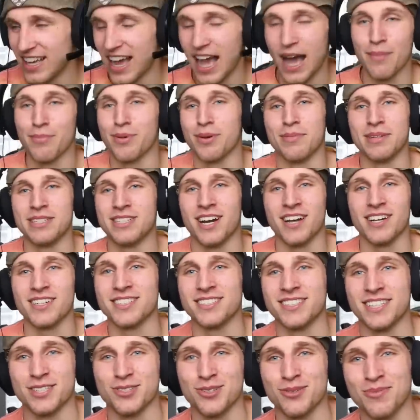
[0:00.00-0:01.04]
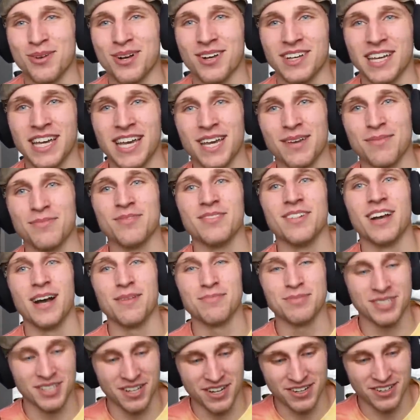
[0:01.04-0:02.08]
I'm gonna be talking shit to him all game.
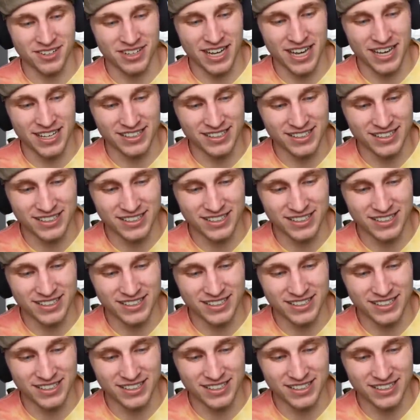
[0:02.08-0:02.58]
I'm sorry, you guys.